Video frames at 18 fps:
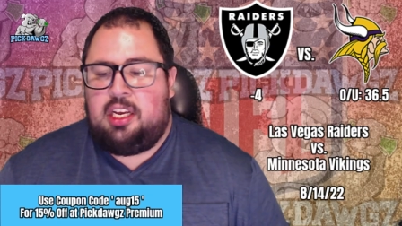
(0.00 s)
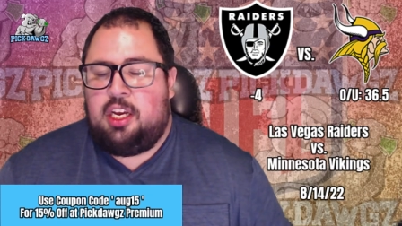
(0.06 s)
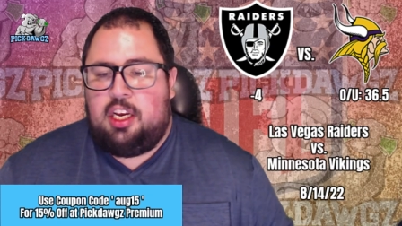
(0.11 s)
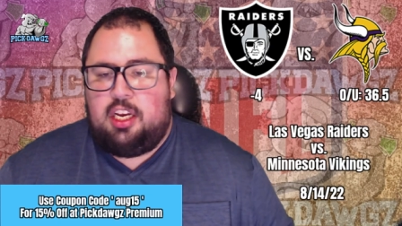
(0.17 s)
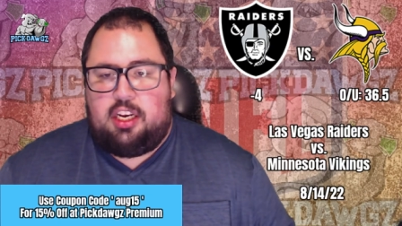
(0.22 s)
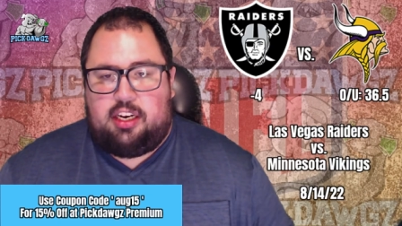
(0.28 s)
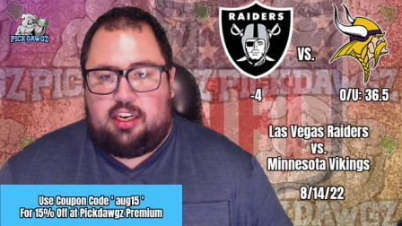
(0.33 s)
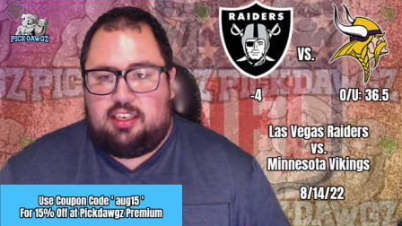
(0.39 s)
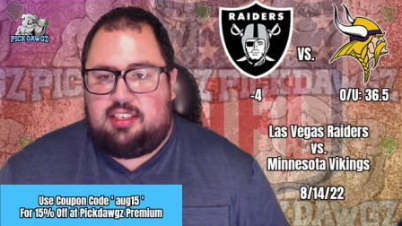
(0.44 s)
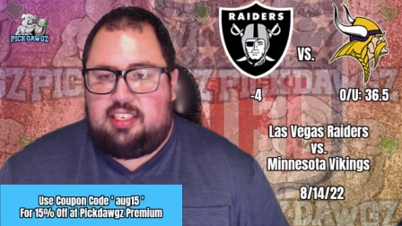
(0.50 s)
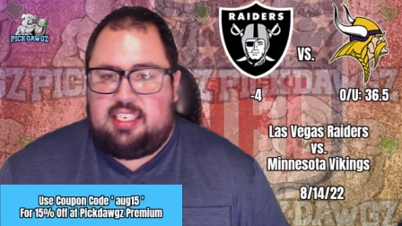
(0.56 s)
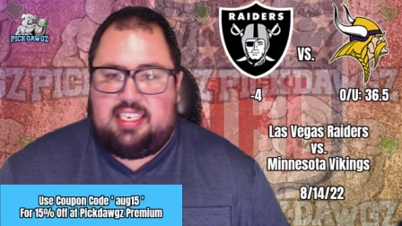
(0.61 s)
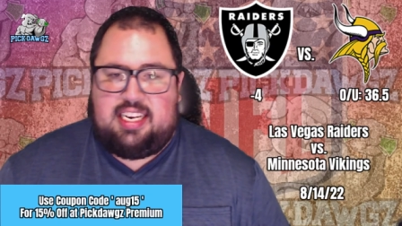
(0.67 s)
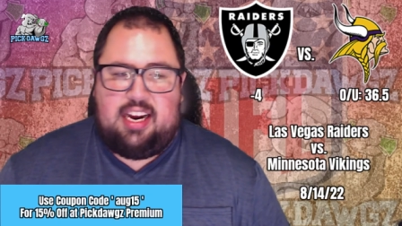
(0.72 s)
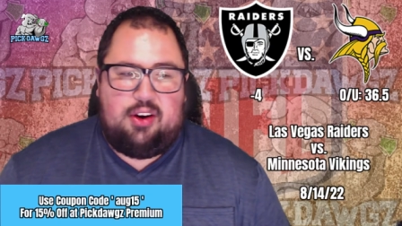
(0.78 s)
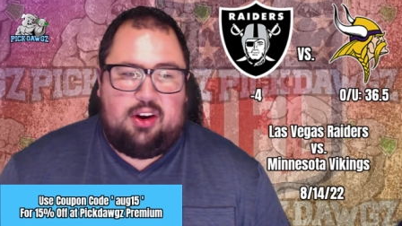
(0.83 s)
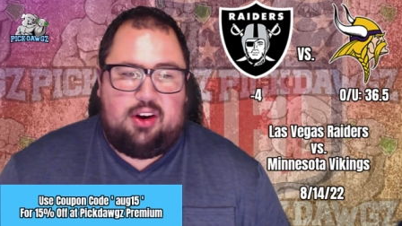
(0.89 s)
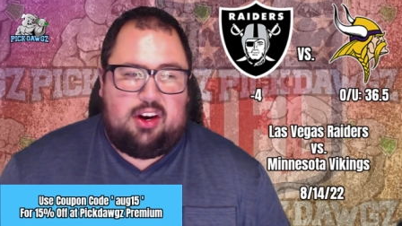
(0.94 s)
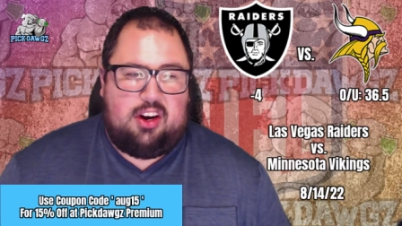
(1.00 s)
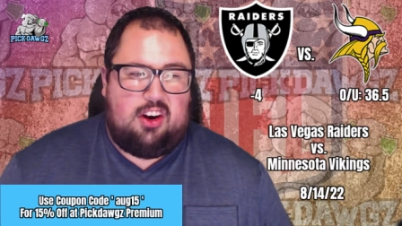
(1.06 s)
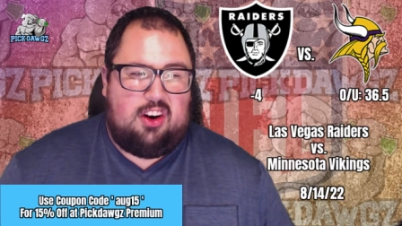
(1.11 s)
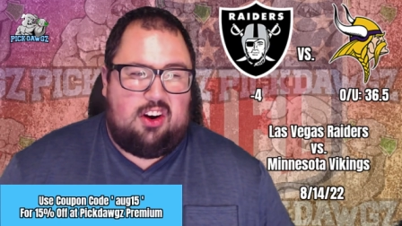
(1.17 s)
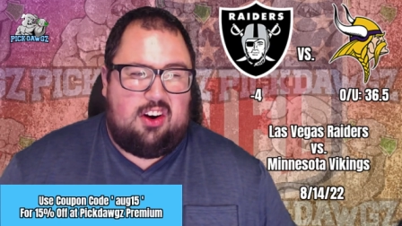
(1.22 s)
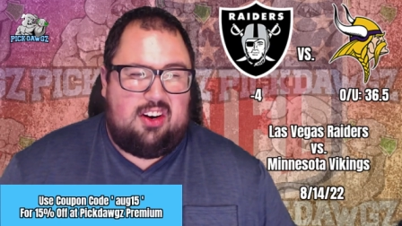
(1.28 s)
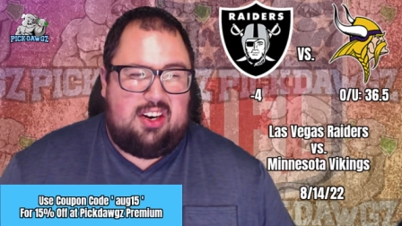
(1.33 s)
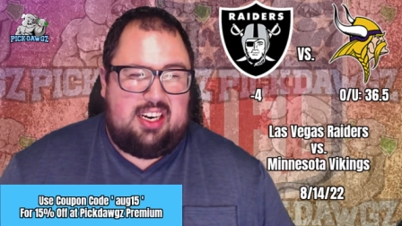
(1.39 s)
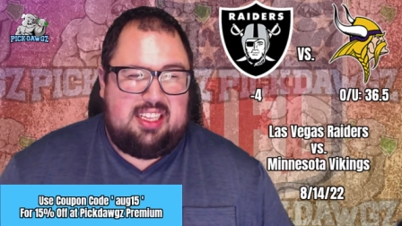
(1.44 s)
You're going to see Derek
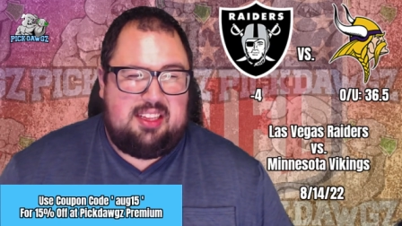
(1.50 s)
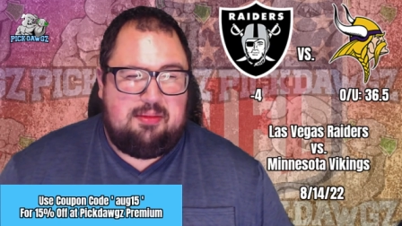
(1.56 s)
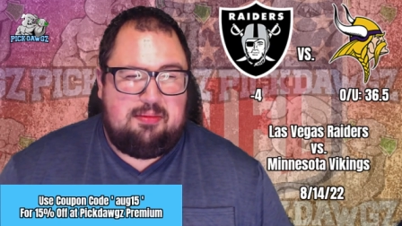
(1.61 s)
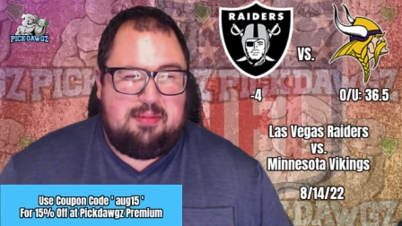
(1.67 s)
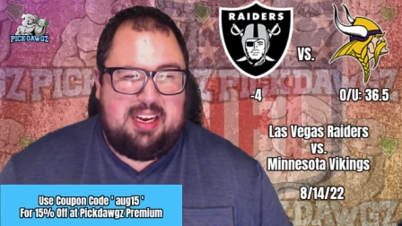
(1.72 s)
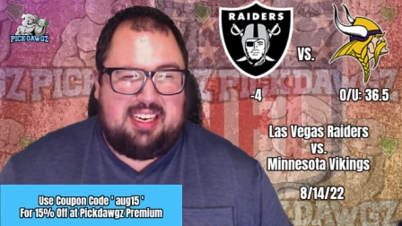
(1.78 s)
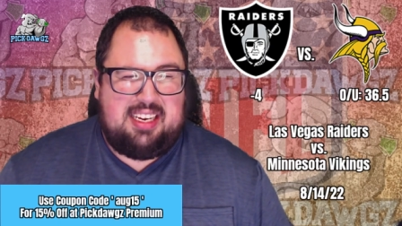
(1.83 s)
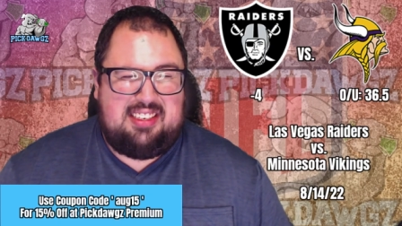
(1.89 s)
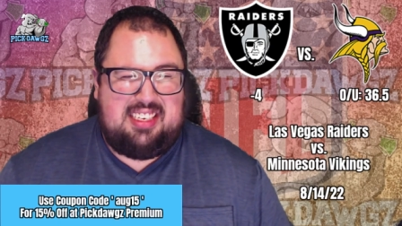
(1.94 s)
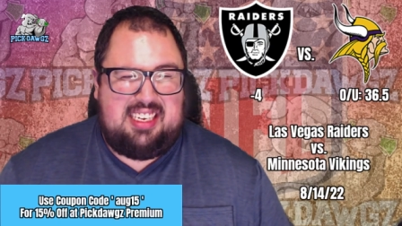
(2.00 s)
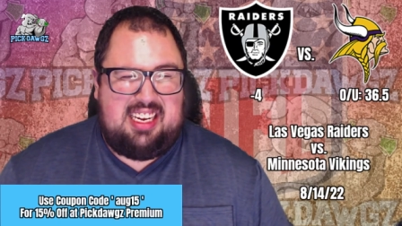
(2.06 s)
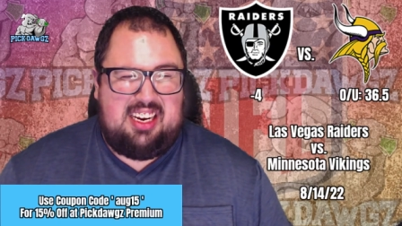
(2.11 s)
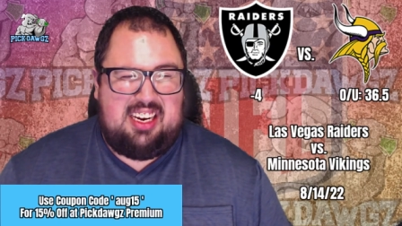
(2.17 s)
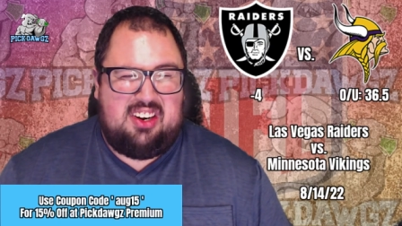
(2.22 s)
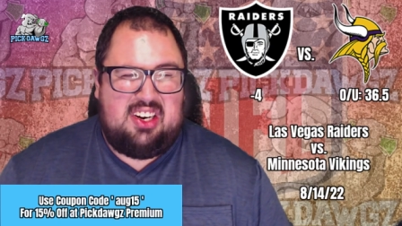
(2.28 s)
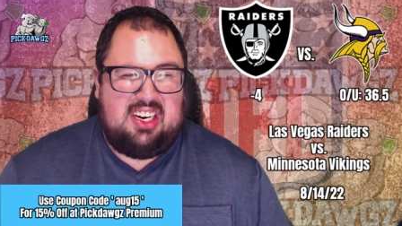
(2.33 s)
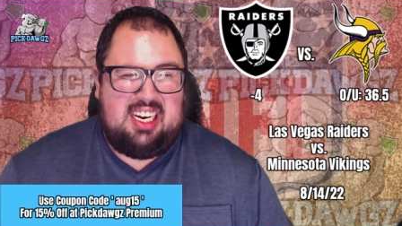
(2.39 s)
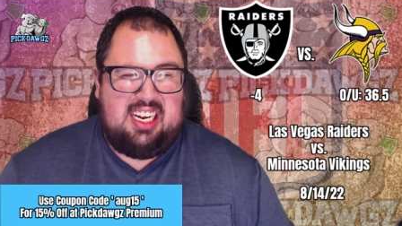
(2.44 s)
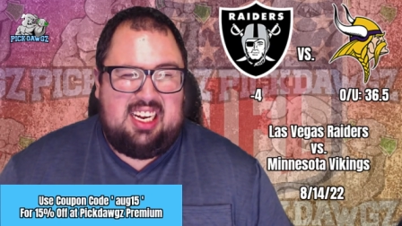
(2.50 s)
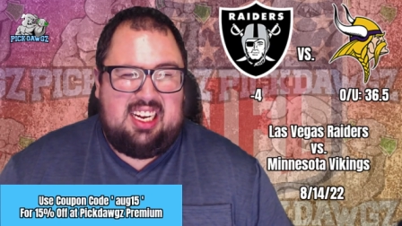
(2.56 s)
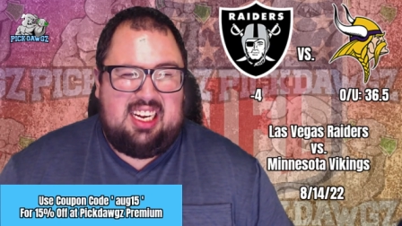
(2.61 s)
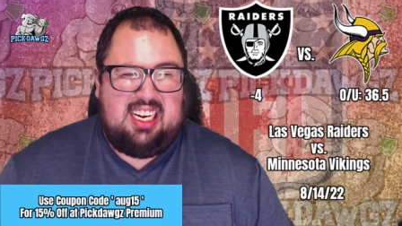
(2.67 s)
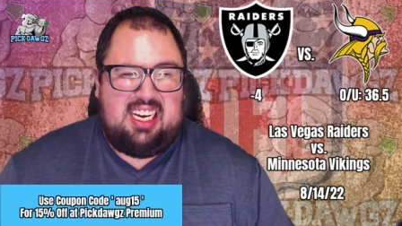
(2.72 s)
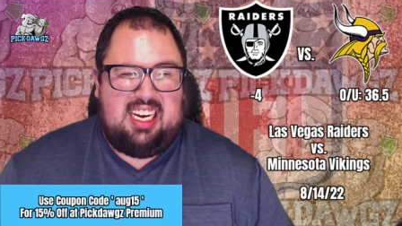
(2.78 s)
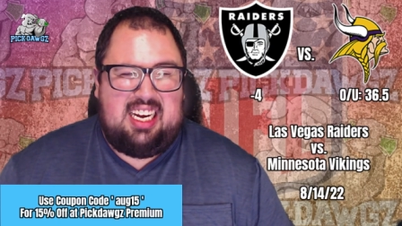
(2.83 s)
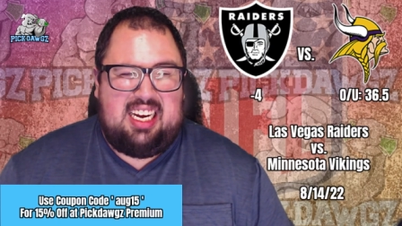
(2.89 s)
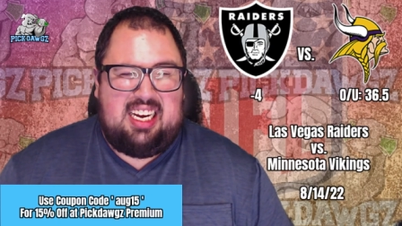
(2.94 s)
Carr in the mix here,
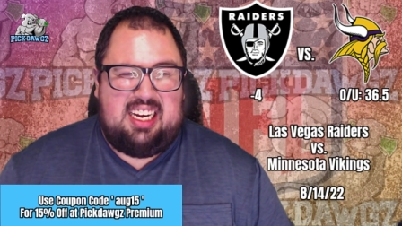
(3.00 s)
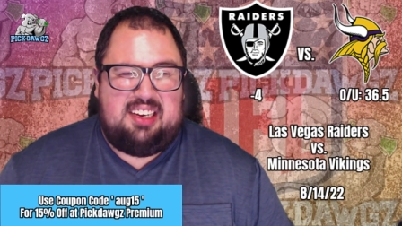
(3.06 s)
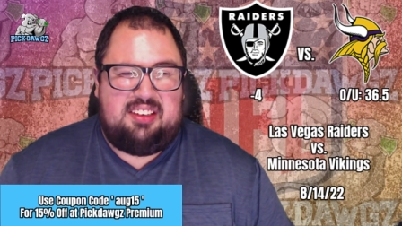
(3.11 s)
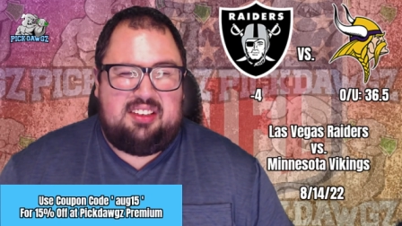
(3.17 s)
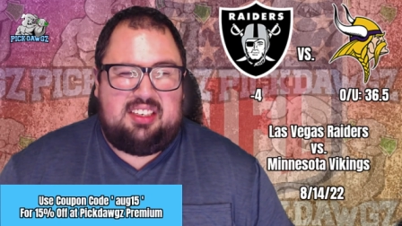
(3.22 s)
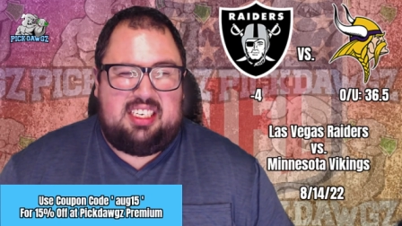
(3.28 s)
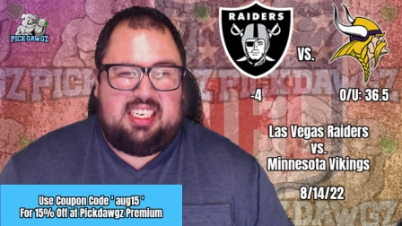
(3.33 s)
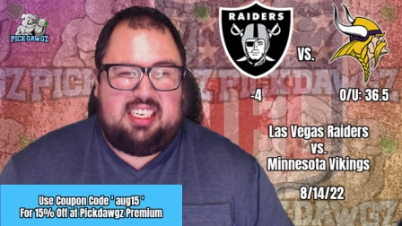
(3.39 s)
uh,